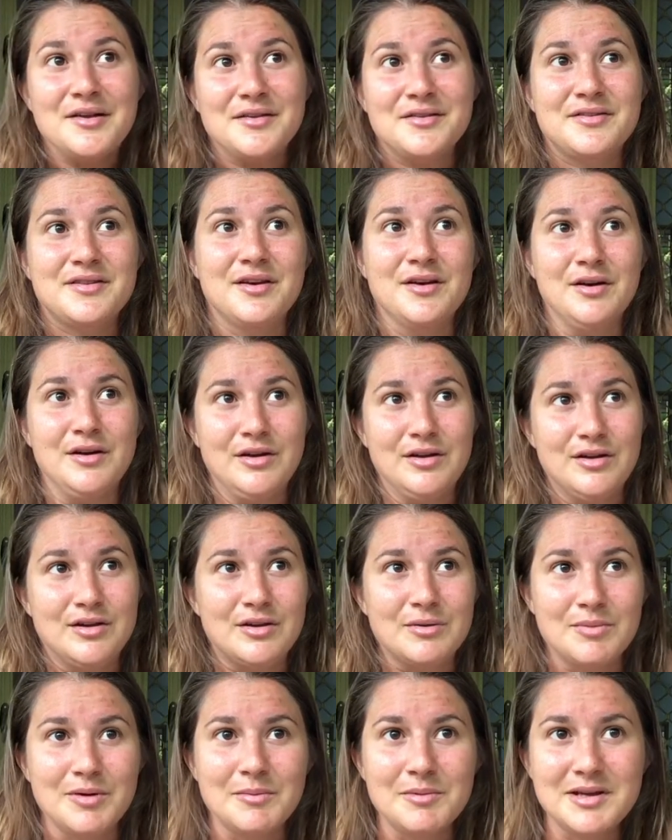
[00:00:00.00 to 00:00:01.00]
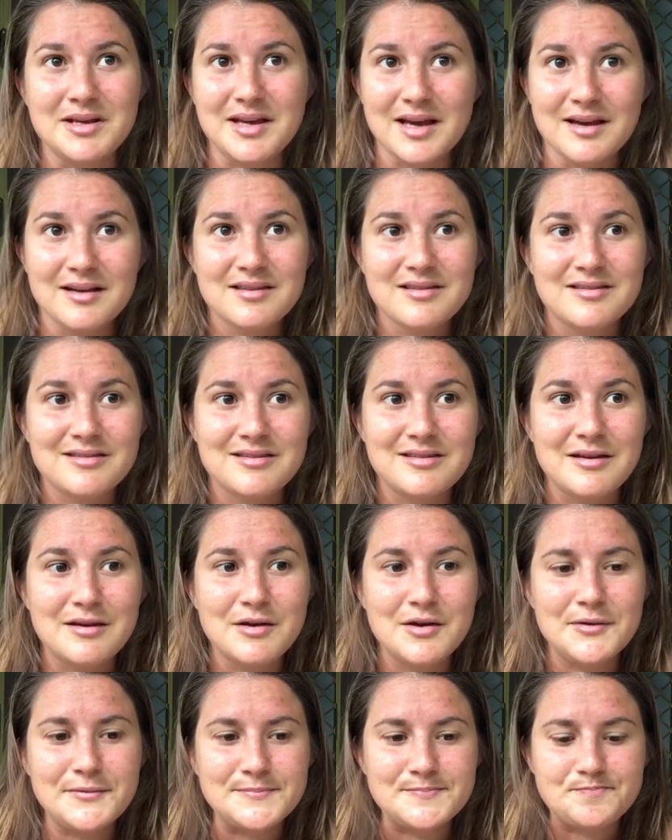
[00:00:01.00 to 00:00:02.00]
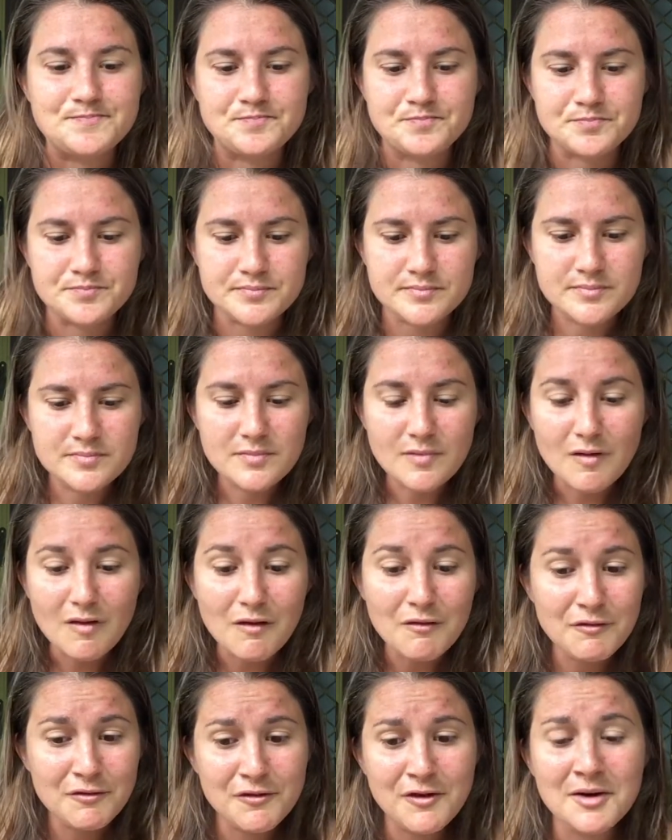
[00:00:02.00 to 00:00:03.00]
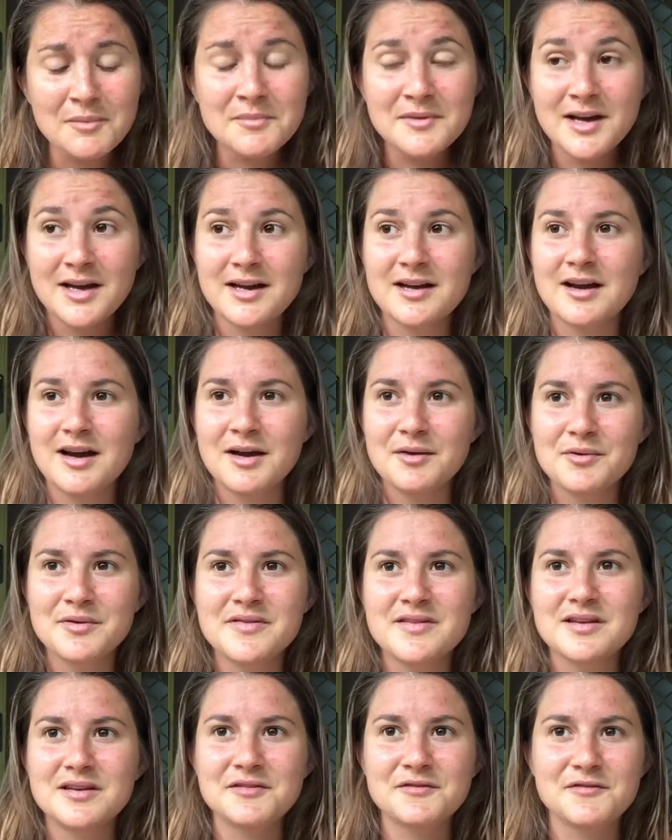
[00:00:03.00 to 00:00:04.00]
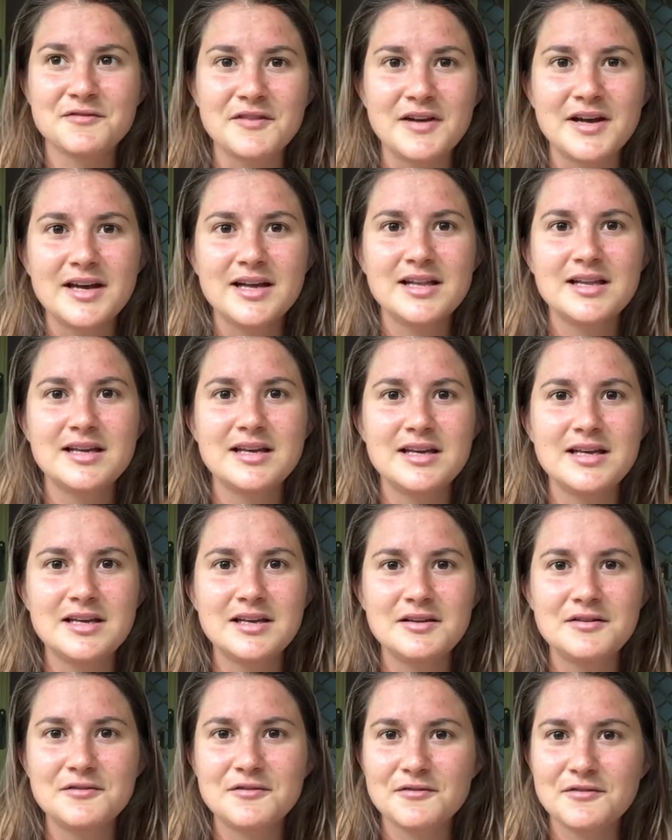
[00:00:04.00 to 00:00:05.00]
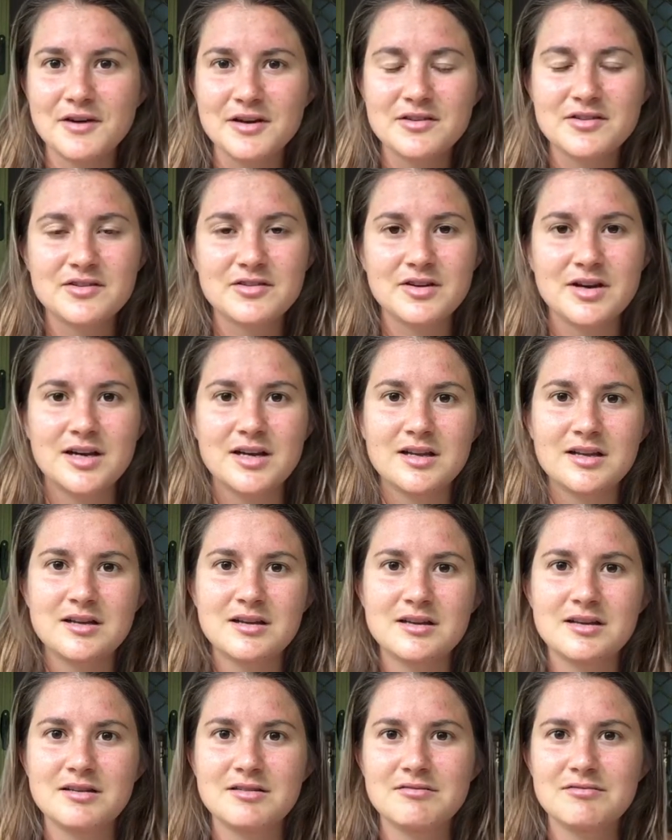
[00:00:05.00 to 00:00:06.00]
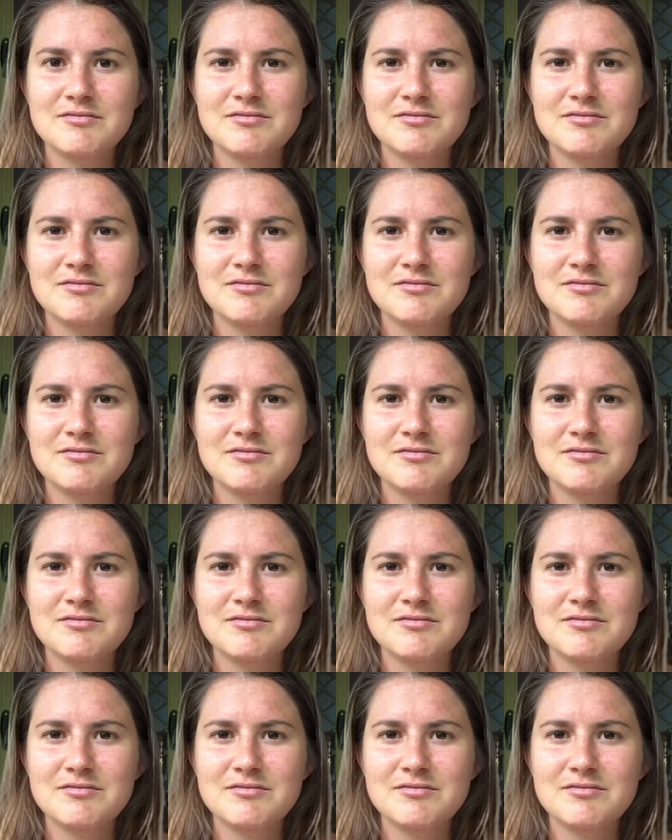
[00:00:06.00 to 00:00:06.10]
So you can probably guess from that, I was in a fairly frustrated,